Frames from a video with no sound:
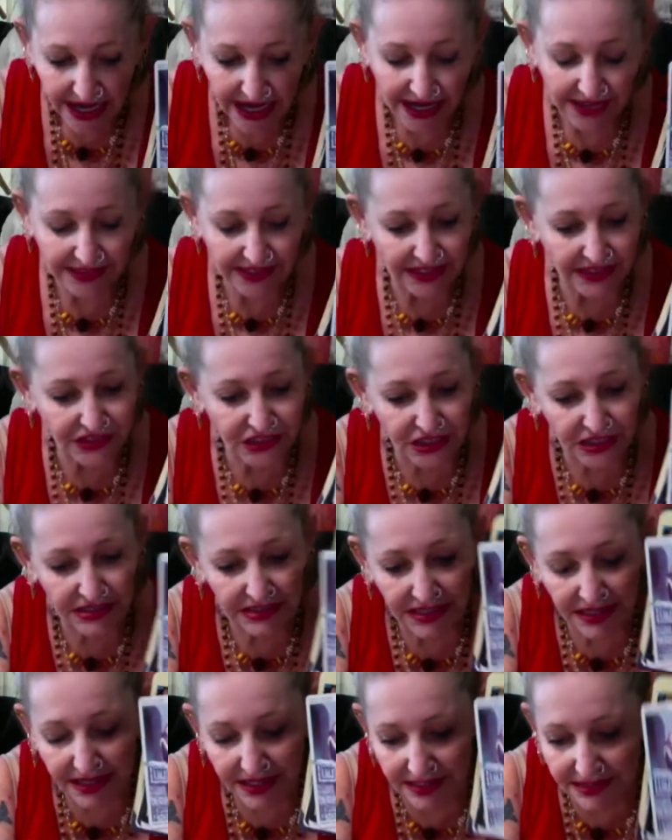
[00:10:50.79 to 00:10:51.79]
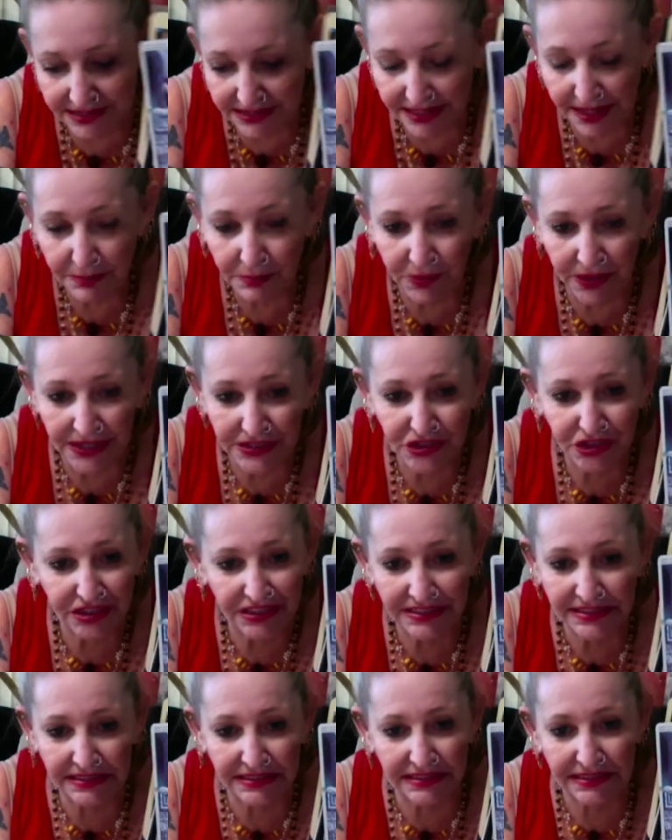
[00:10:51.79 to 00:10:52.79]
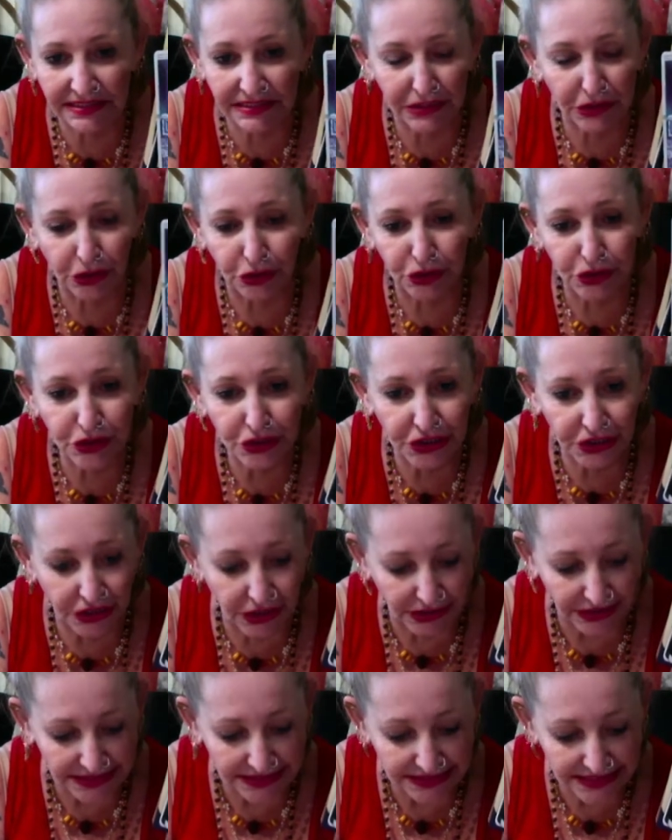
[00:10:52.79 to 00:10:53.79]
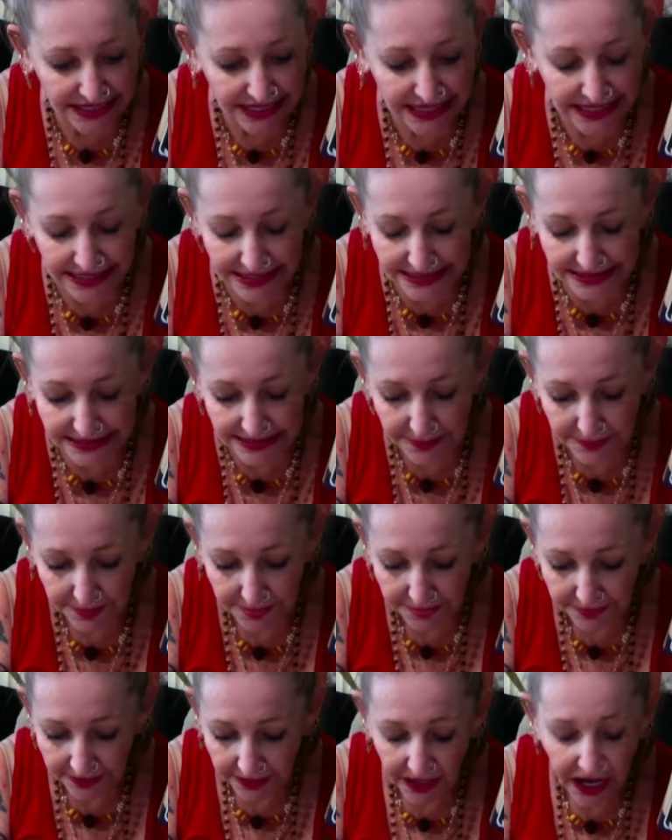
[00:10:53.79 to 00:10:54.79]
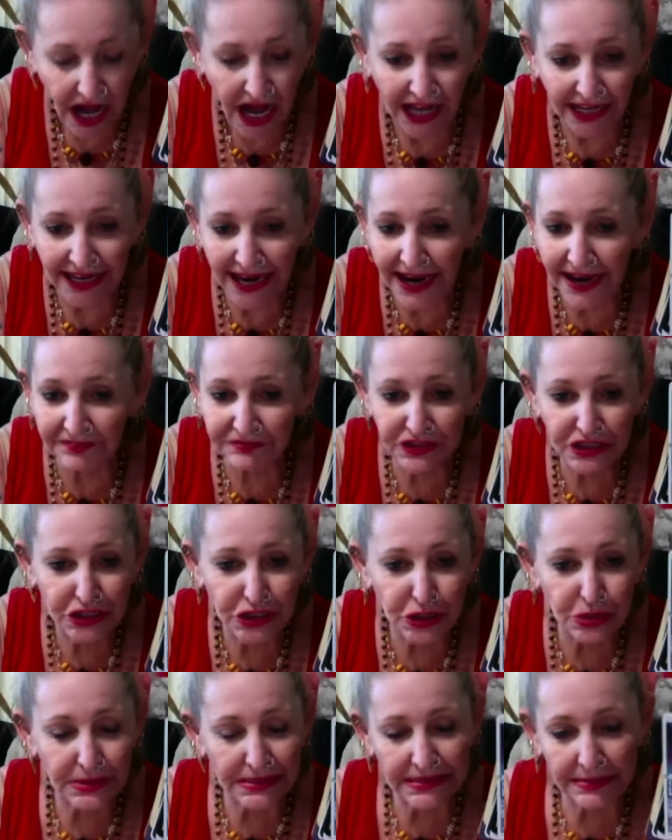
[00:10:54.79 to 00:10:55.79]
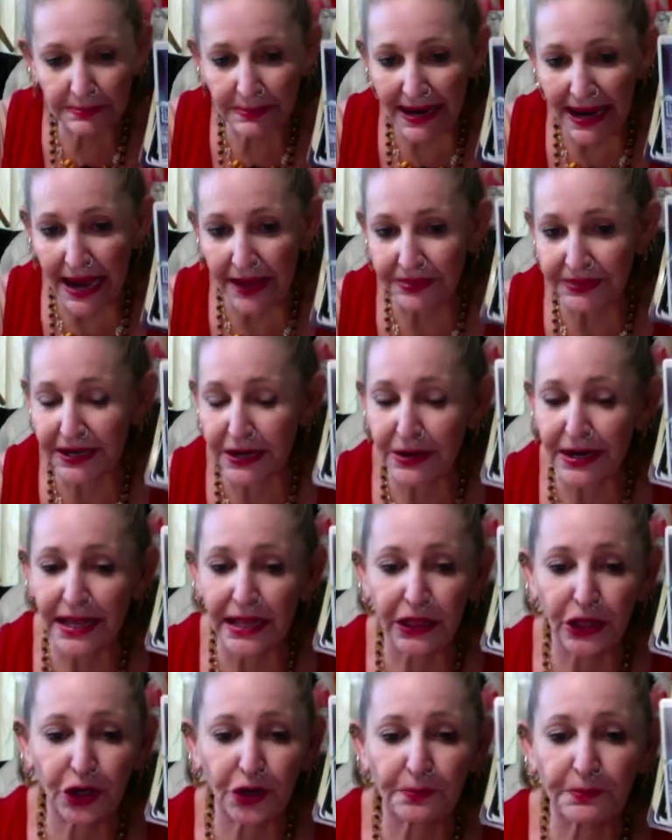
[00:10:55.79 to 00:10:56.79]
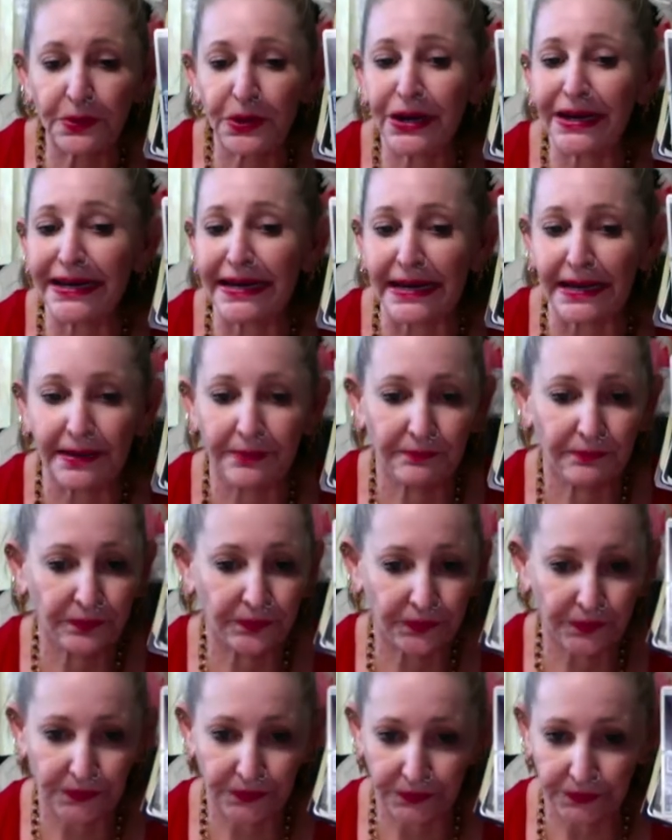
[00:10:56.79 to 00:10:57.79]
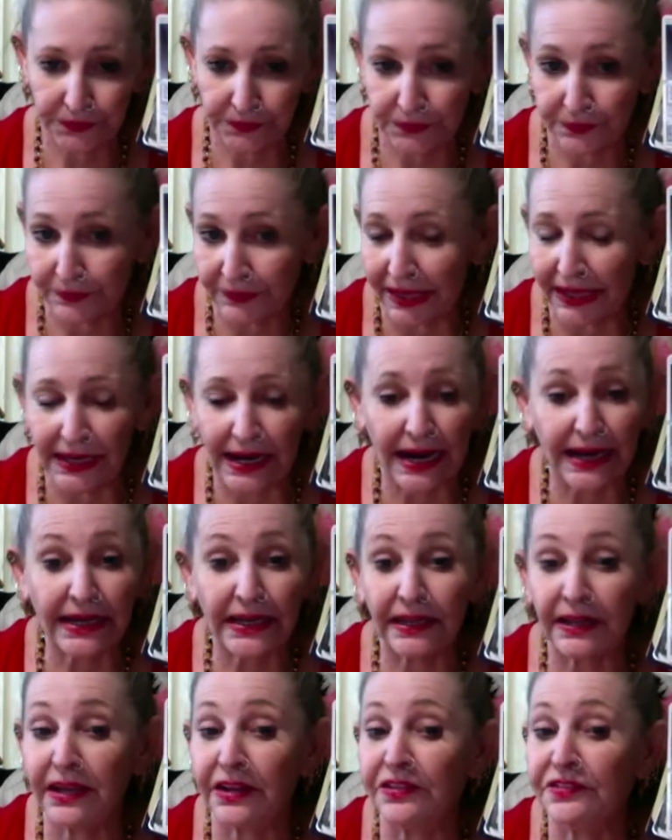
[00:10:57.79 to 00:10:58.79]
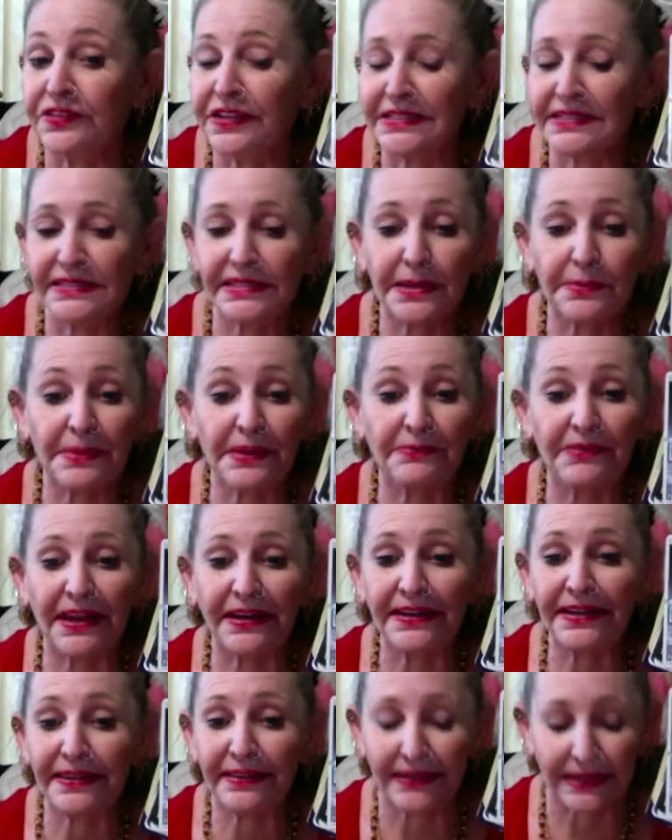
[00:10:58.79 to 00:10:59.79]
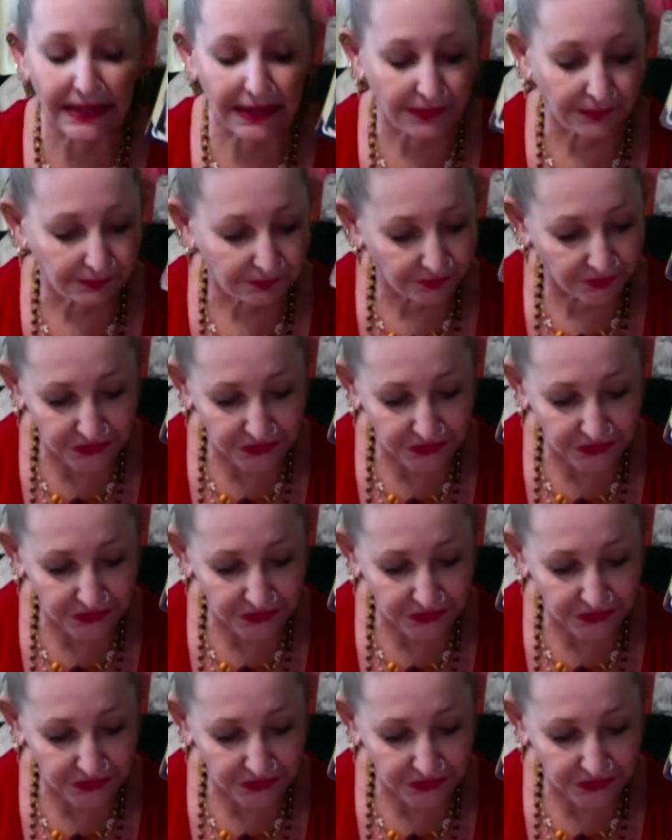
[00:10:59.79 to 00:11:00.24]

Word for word: I think she's in some ways just as delusional as he is. All I have to do is be out there and look pretty. And I can convince them of anything.